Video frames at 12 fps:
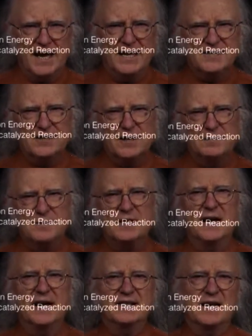Enzymes,
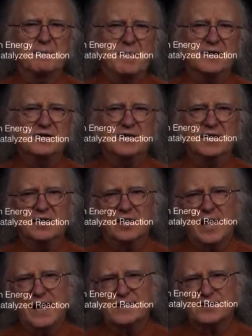as I mentioned in
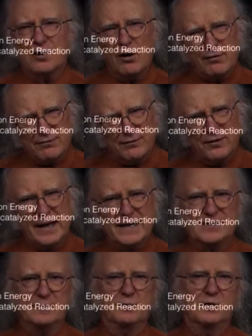class, are
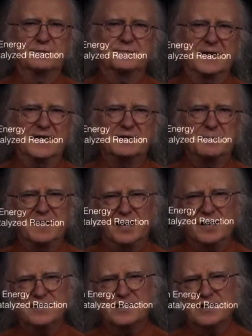flexible, and it's
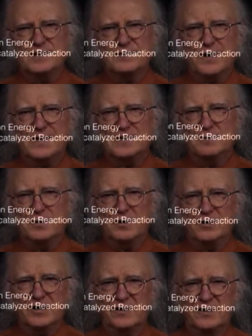because of this
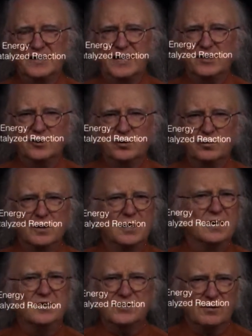flexibility that they can do
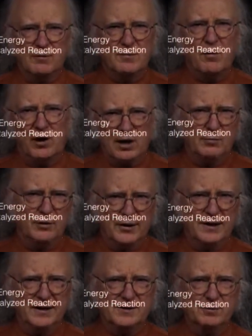some remarkable
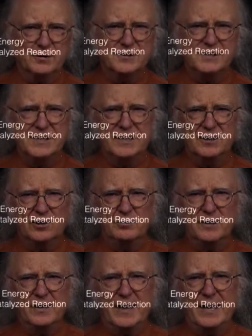things. We'll see a little
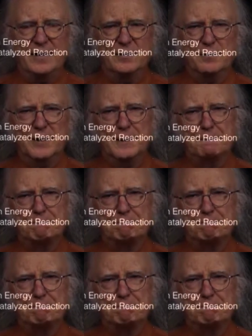bit of that in a bit.